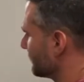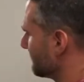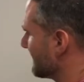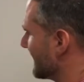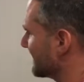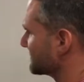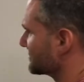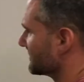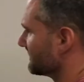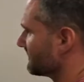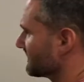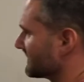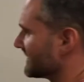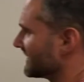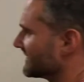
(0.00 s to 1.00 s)
you imagine
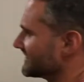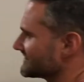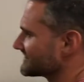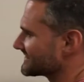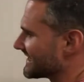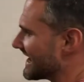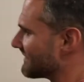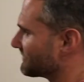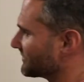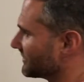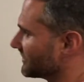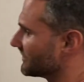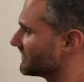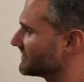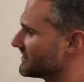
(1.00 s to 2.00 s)
that his
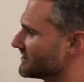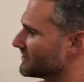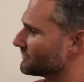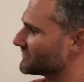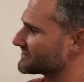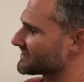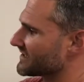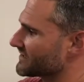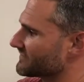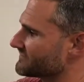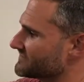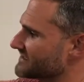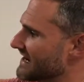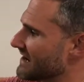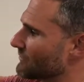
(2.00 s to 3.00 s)
scapula was kind
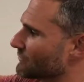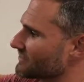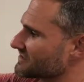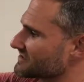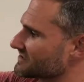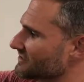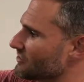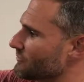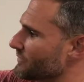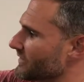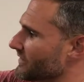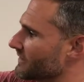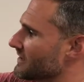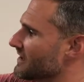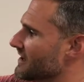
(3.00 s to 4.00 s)
of downward
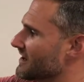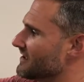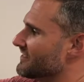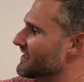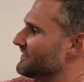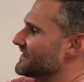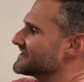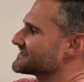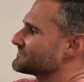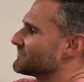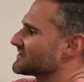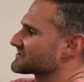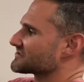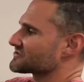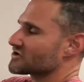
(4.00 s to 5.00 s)
sloping, then this
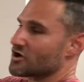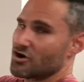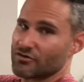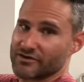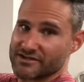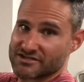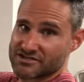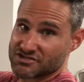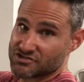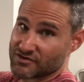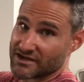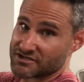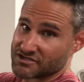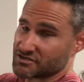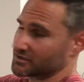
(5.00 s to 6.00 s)
muscle's already
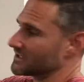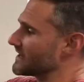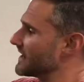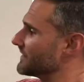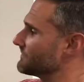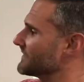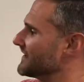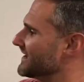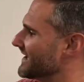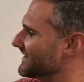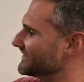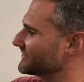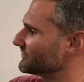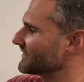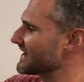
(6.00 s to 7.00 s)
stretched a lot,
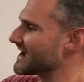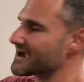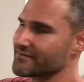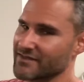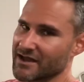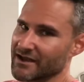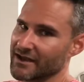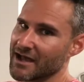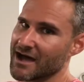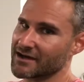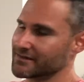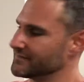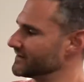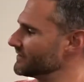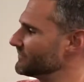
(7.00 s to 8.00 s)
and it'll have that knot
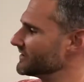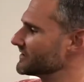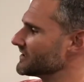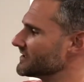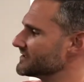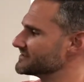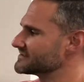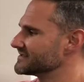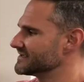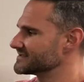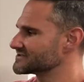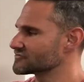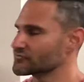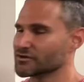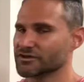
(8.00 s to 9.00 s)
in there because
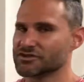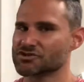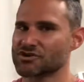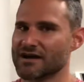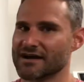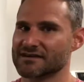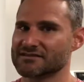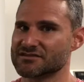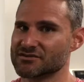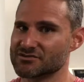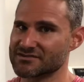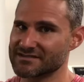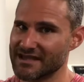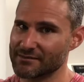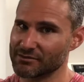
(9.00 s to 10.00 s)
it's really trying to
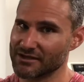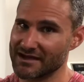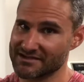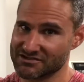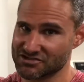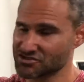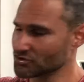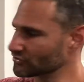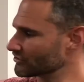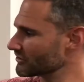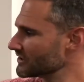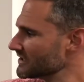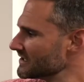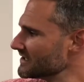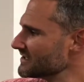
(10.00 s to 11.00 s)
stabilize the shoulder.
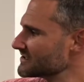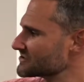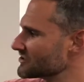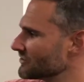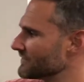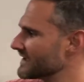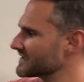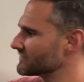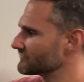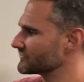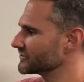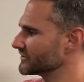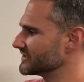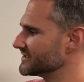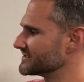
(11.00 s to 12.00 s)
So that
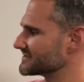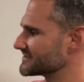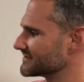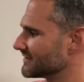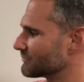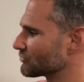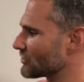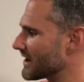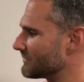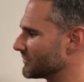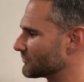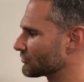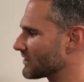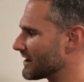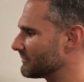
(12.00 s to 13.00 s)
really is a
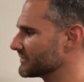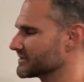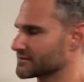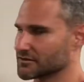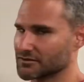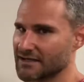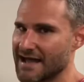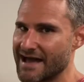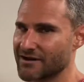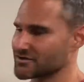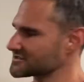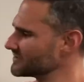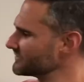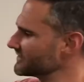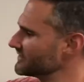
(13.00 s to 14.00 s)
problem probably in the lat or
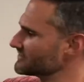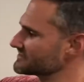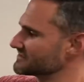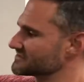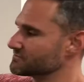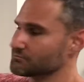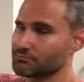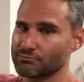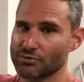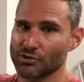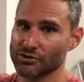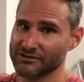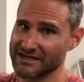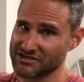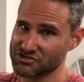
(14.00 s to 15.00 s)
something else that's
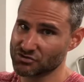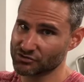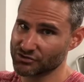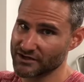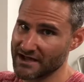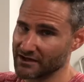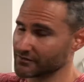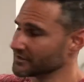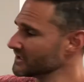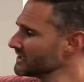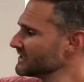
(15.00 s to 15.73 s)
pulling that shoulder down.